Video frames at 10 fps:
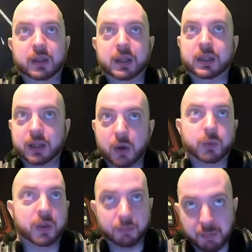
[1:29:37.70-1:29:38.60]
just deals
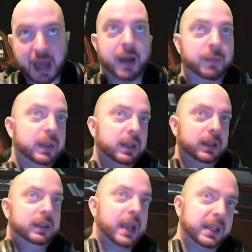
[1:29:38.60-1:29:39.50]
with BAM,
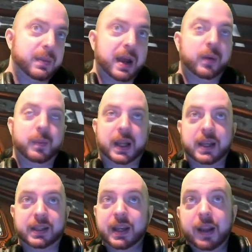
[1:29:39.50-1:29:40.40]
gets them out
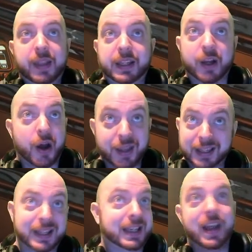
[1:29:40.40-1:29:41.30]
because there's a guy that's
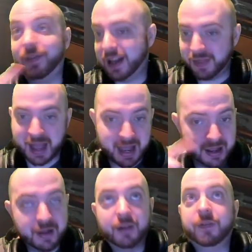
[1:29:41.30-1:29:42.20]
just living in there,
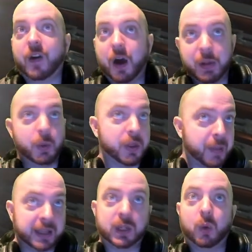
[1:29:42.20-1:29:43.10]
farming with the
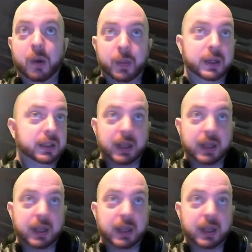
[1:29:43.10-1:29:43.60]
best equipment to